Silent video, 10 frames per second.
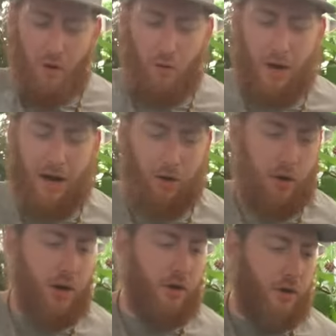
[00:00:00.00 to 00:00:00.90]
Wow.
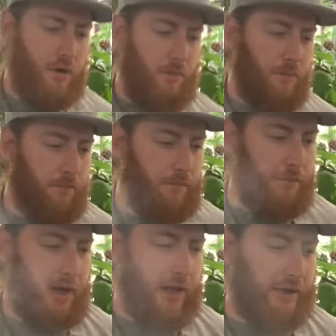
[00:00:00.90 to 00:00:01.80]
But you know.
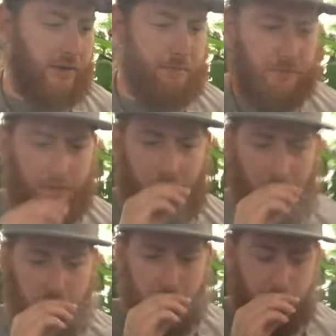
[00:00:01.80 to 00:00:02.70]
I like it. So
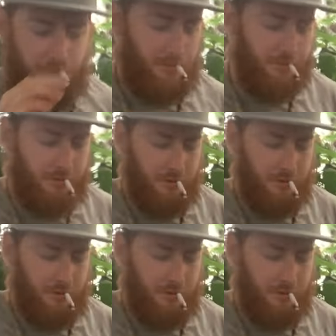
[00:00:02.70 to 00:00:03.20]
what are you picking?